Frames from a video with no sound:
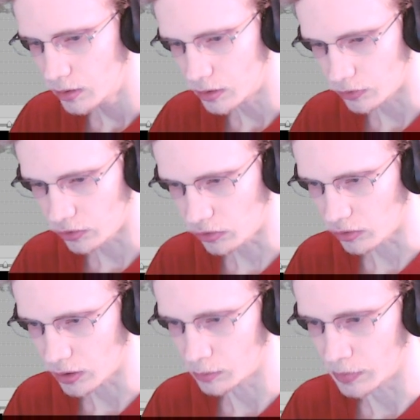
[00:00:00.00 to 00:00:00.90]
It's just a
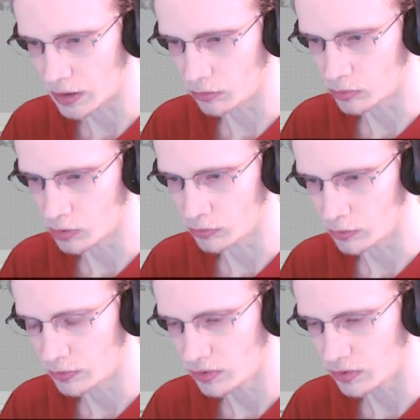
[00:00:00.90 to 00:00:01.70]
lot of back and forth of